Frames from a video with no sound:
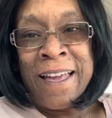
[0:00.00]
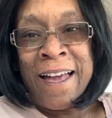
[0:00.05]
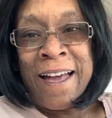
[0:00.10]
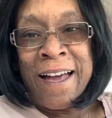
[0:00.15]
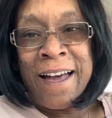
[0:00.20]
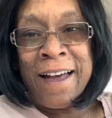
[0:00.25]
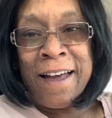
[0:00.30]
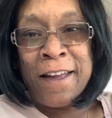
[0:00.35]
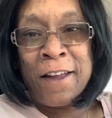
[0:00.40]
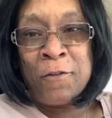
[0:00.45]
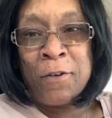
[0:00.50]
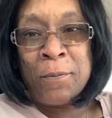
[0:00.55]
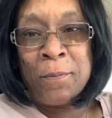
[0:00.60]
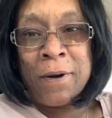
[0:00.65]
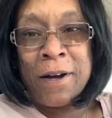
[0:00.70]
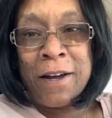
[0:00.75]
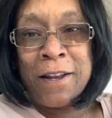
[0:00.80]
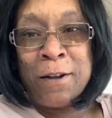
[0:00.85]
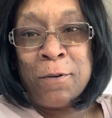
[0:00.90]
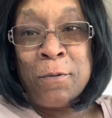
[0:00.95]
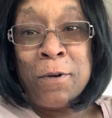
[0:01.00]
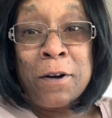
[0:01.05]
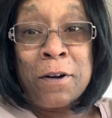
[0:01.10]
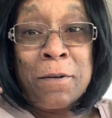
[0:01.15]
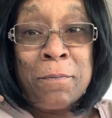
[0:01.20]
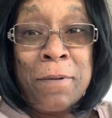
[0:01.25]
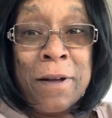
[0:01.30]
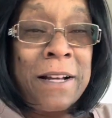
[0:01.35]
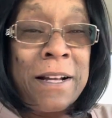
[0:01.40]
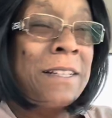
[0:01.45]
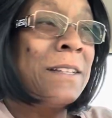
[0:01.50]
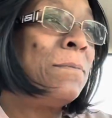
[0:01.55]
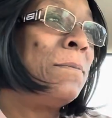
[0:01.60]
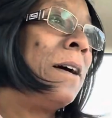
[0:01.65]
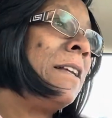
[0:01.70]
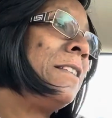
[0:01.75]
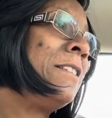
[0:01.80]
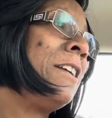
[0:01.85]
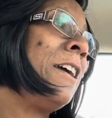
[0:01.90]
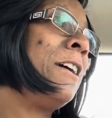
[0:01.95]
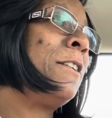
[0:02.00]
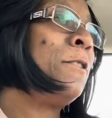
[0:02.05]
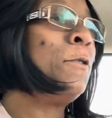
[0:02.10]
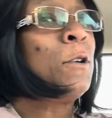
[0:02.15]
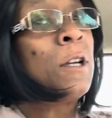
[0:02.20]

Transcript: Hi everybody, welcome back to my channel.